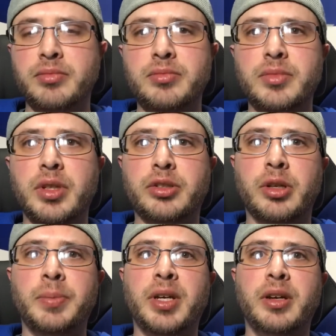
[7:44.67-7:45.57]
It's
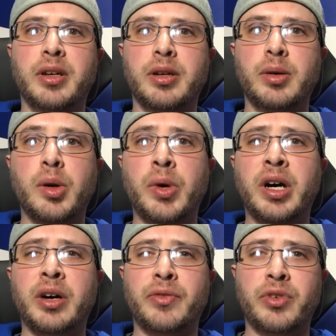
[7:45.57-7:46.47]
going to be a
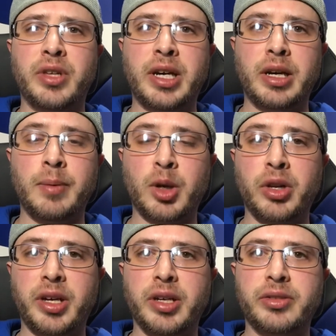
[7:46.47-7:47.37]
while for that, I'm going to
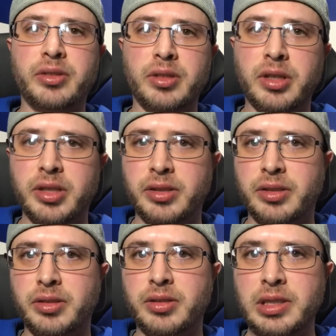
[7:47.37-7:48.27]
guess,
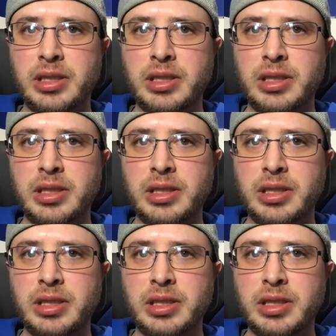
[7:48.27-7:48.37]
because